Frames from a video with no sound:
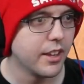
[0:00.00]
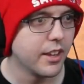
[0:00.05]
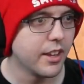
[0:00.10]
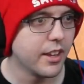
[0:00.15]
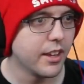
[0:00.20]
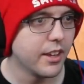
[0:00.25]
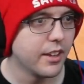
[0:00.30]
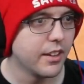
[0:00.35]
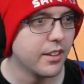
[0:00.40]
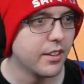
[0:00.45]
I
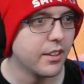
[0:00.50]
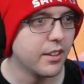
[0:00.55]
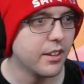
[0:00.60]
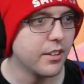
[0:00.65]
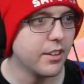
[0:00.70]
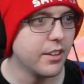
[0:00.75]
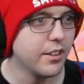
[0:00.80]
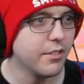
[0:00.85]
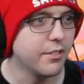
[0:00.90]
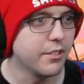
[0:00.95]
know. Oh
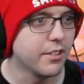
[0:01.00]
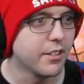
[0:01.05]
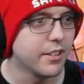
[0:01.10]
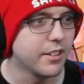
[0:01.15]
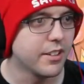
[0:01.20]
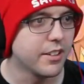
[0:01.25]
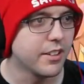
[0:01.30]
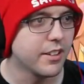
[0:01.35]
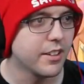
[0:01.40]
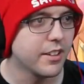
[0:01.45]
no!
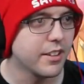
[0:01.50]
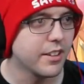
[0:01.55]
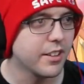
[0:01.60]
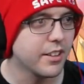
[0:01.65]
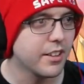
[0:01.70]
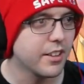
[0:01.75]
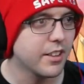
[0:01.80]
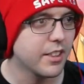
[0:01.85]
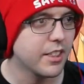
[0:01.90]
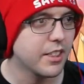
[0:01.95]

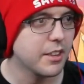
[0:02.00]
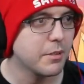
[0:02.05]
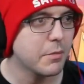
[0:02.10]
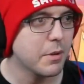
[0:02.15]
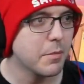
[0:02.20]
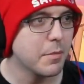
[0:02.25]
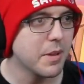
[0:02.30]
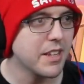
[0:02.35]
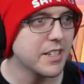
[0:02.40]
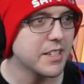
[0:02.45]
The
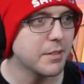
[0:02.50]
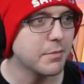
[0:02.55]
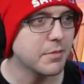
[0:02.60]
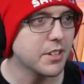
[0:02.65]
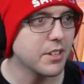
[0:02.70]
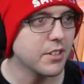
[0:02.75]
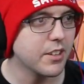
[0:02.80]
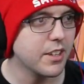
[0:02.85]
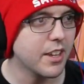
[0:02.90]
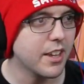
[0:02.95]
momentum
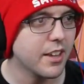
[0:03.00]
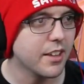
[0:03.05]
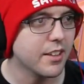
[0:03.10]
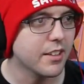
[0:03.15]
took you.